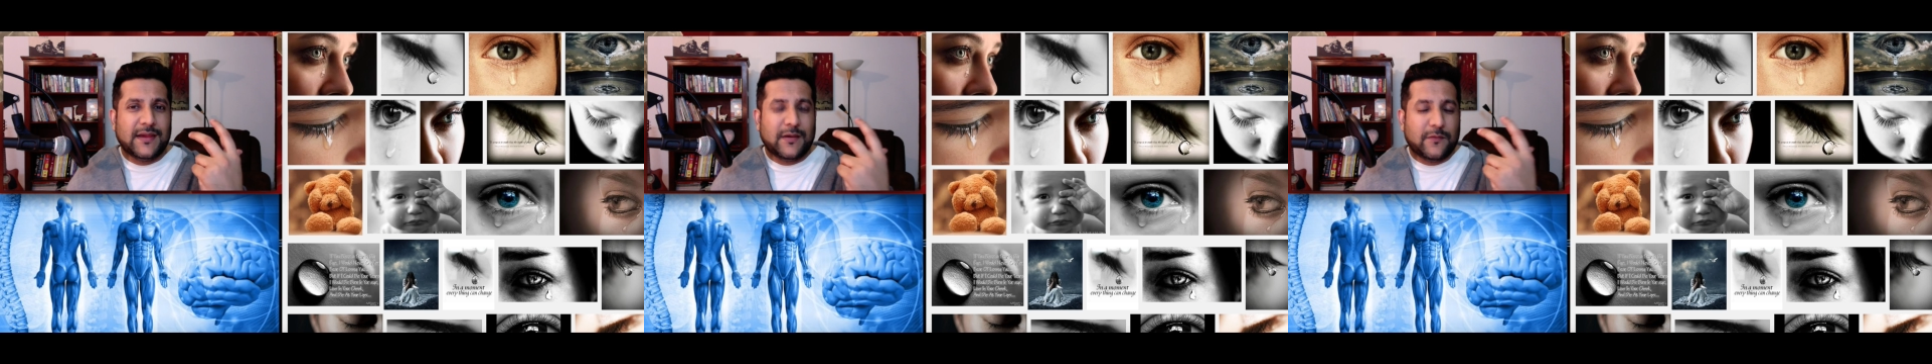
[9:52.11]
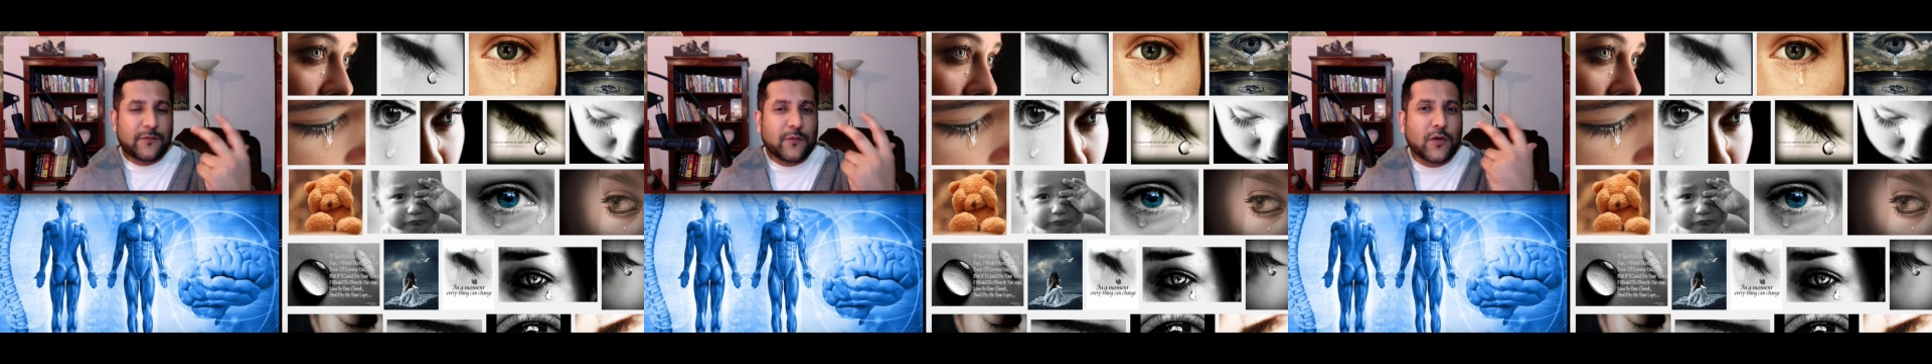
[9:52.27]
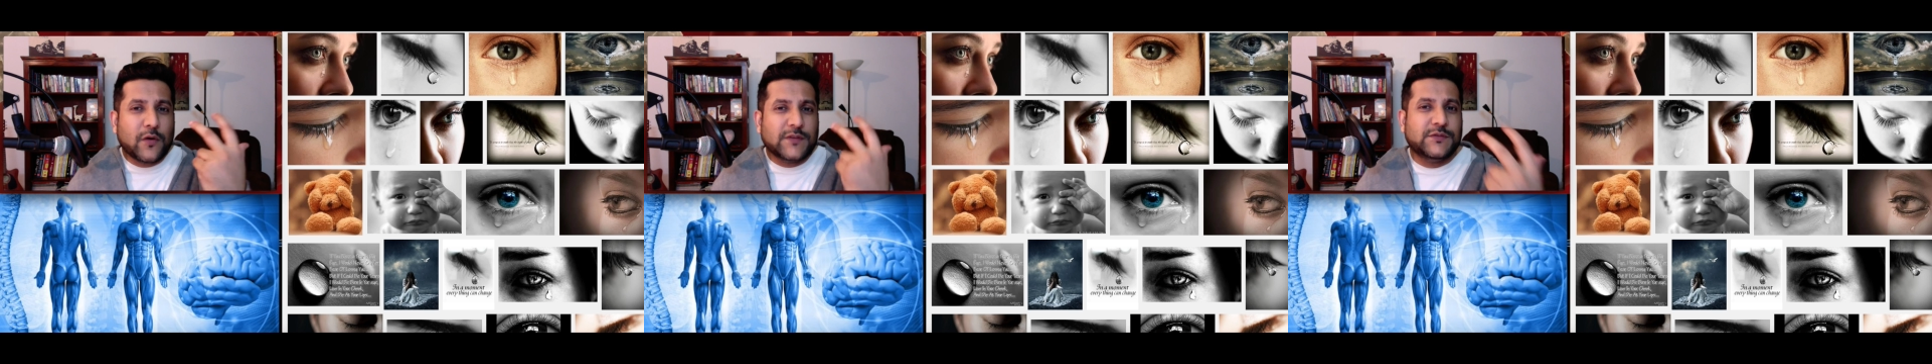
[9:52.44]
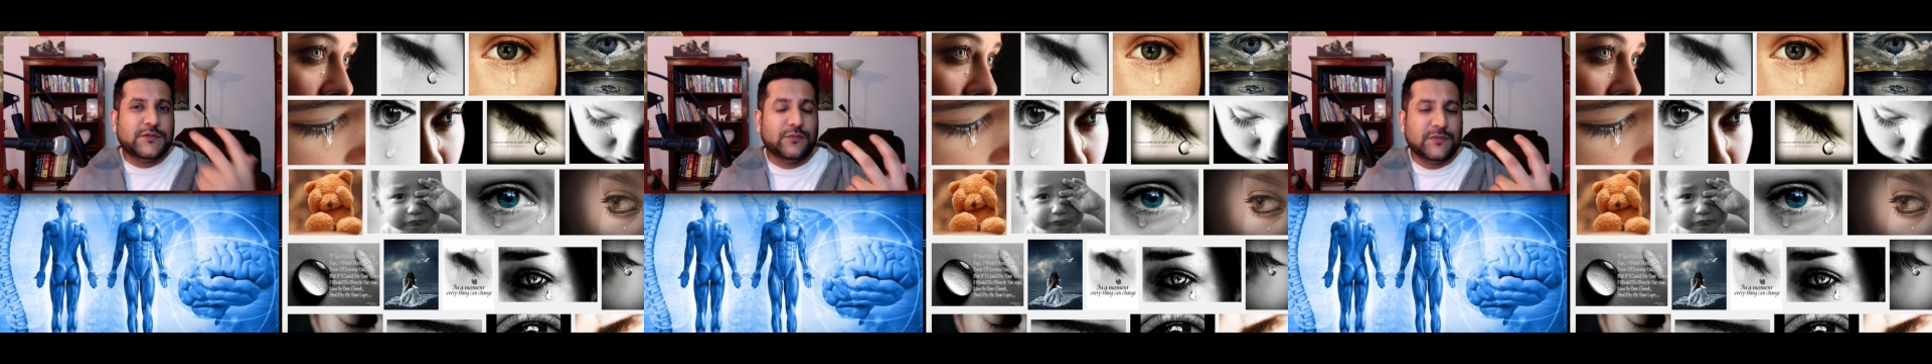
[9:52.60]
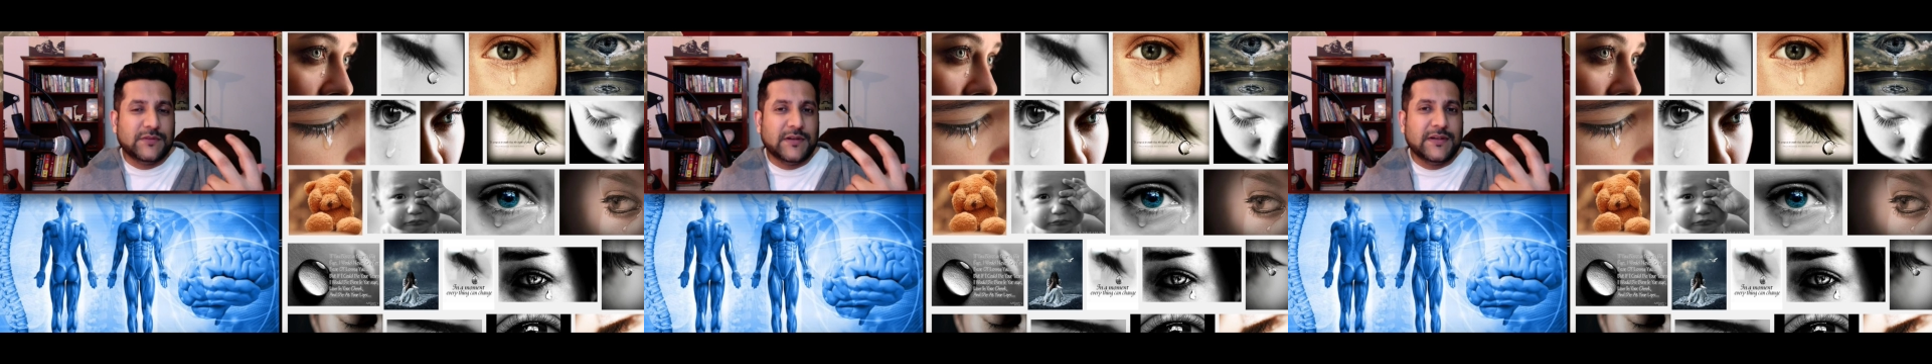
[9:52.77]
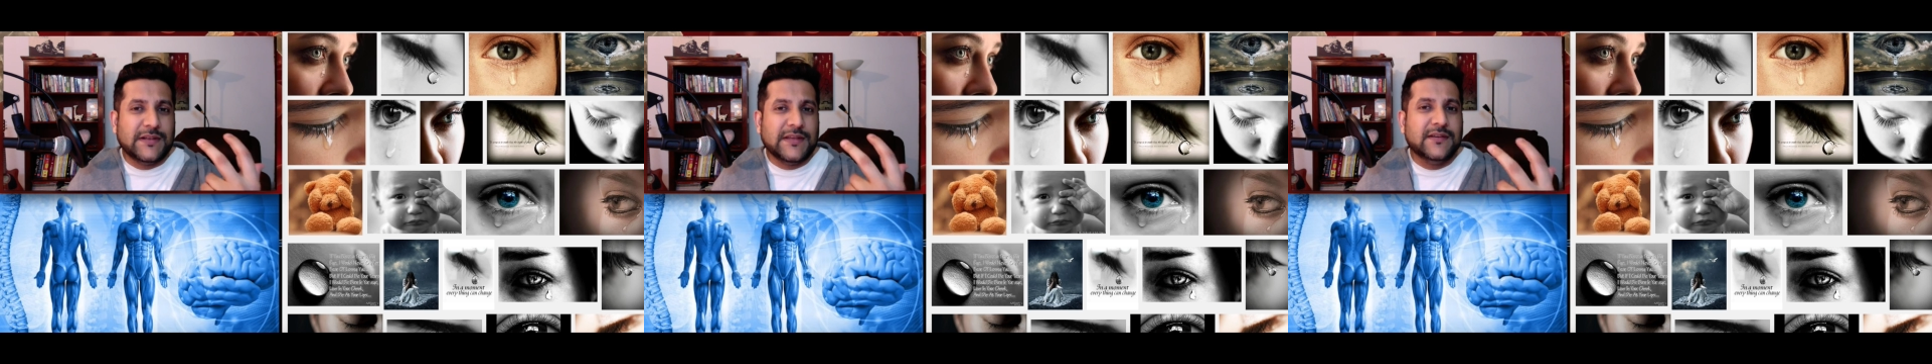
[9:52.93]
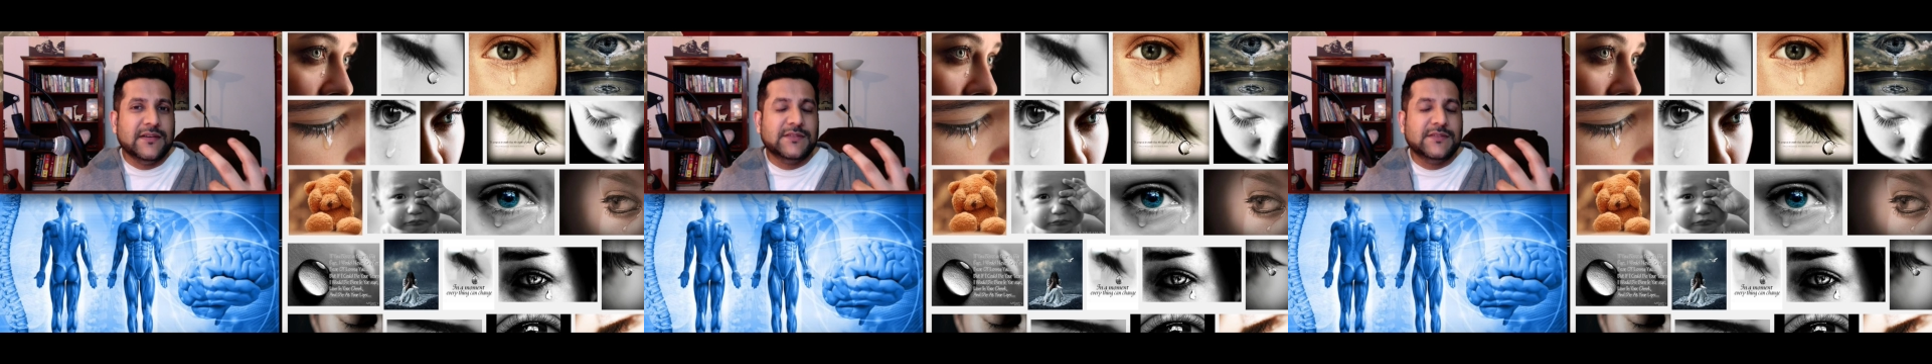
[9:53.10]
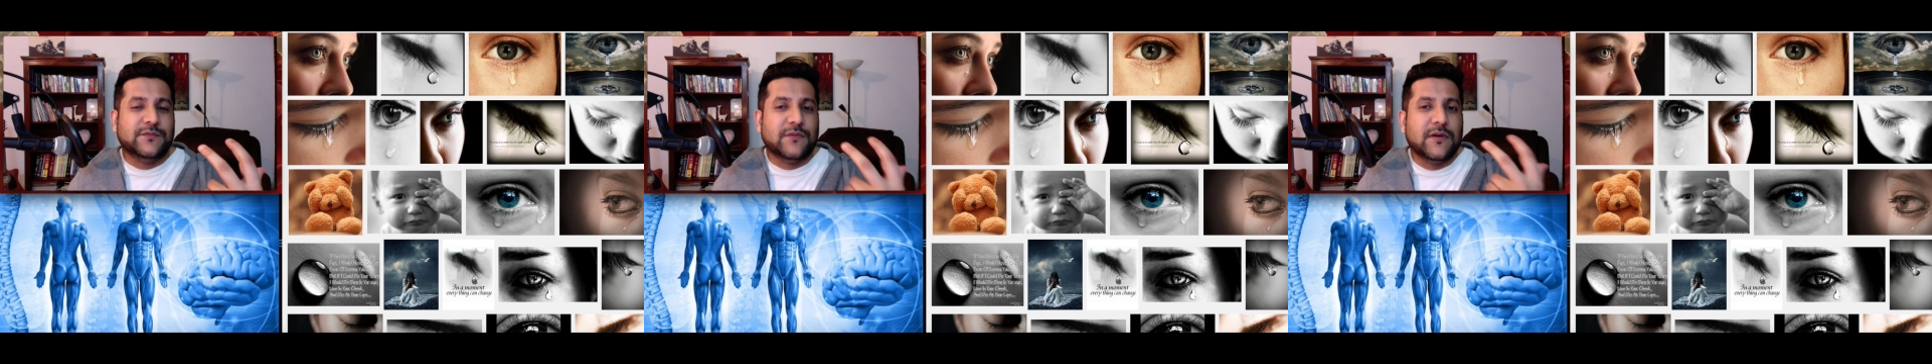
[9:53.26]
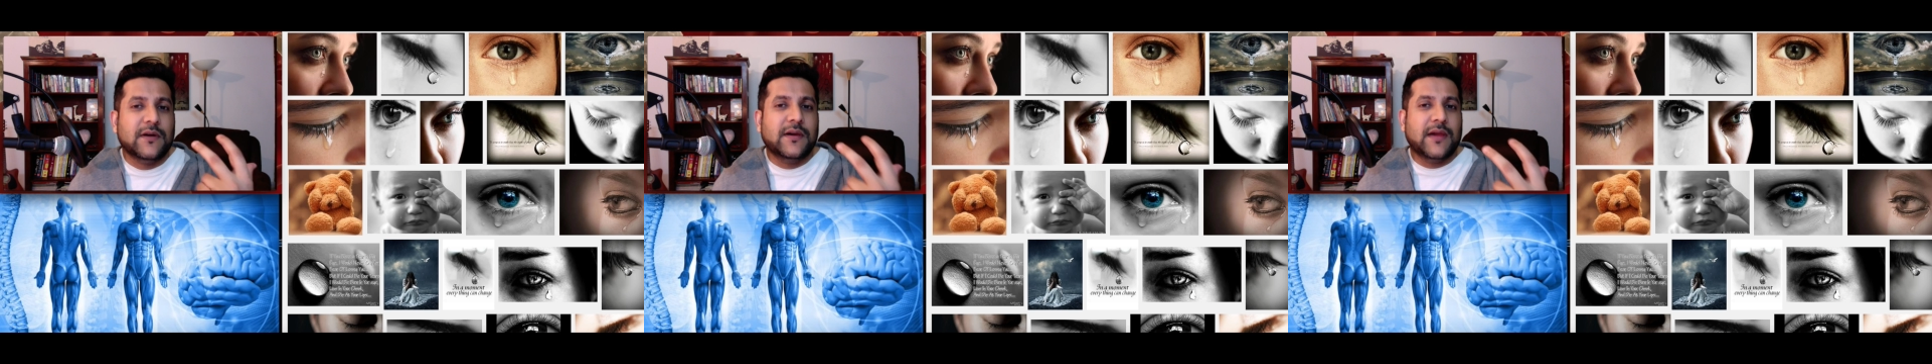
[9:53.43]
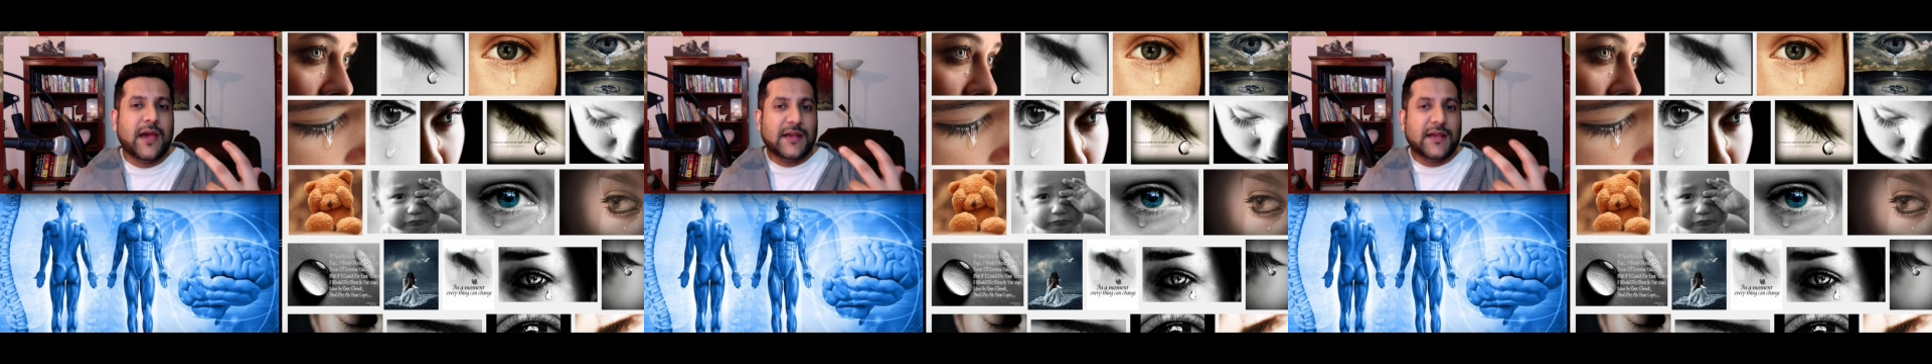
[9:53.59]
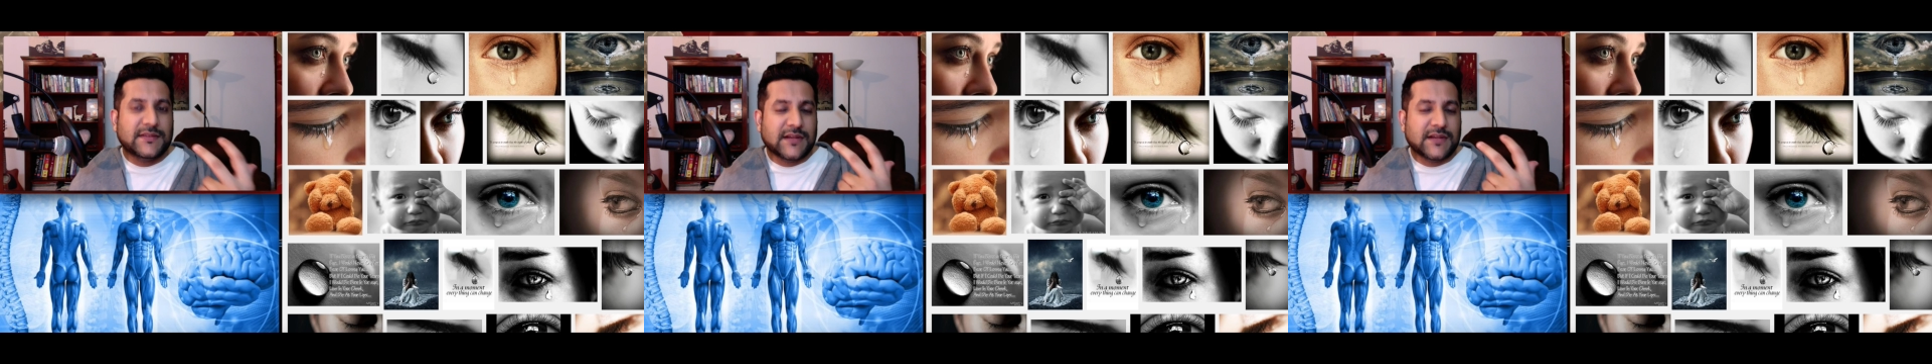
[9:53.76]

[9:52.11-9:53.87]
of course the tears work as